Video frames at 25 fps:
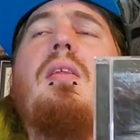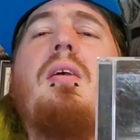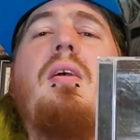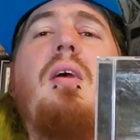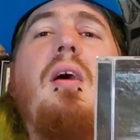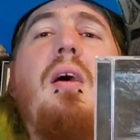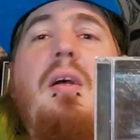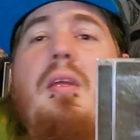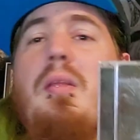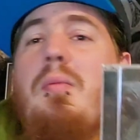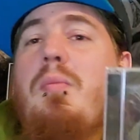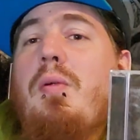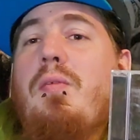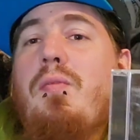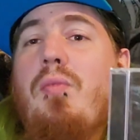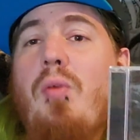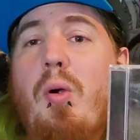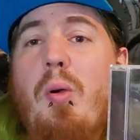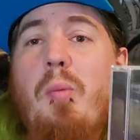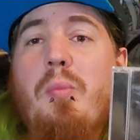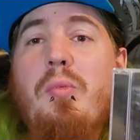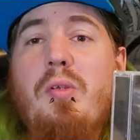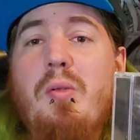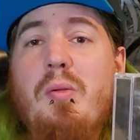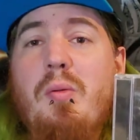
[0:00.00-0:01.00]
guy that
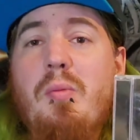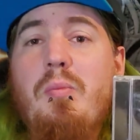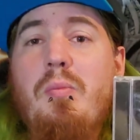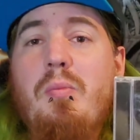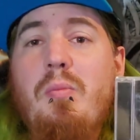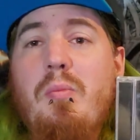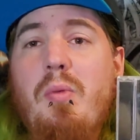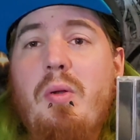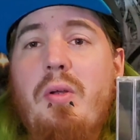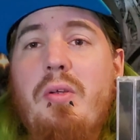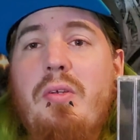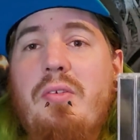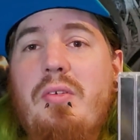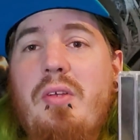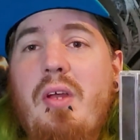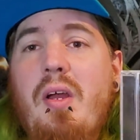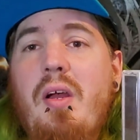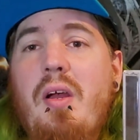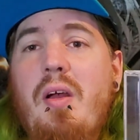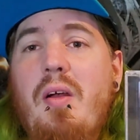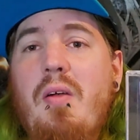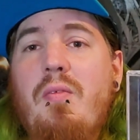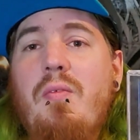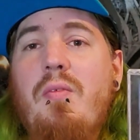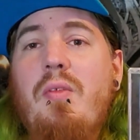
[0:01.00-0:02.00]
performs them must
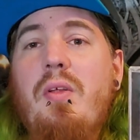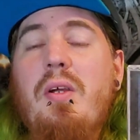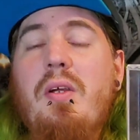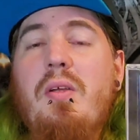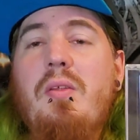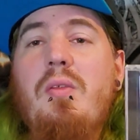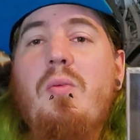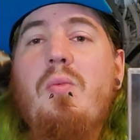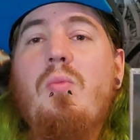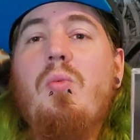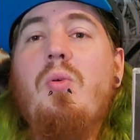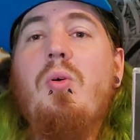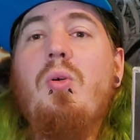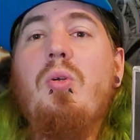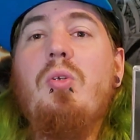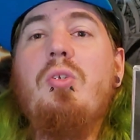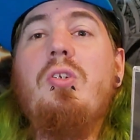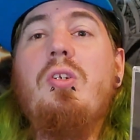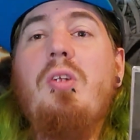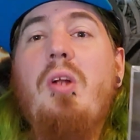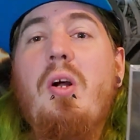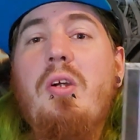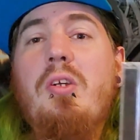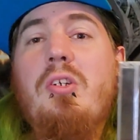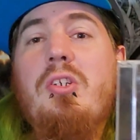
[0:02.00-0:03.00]
have like the world's
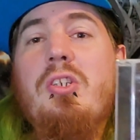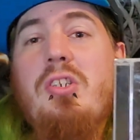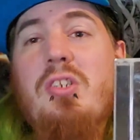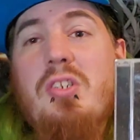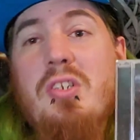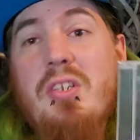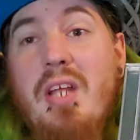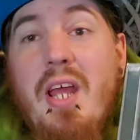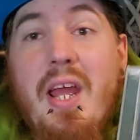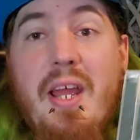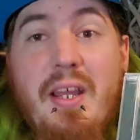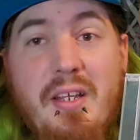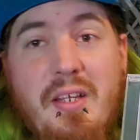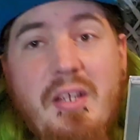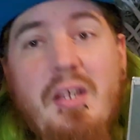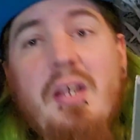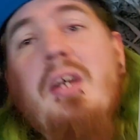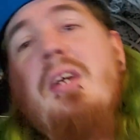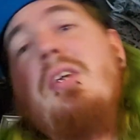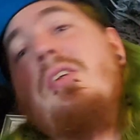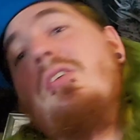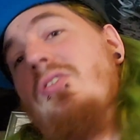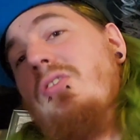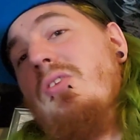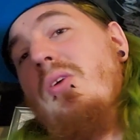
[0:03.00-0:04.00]
largest neck.
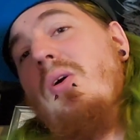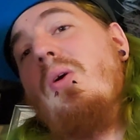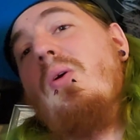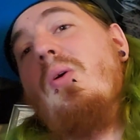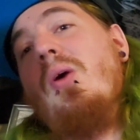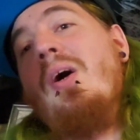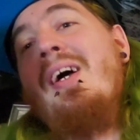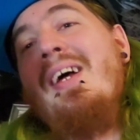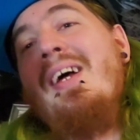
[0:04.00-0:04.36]
So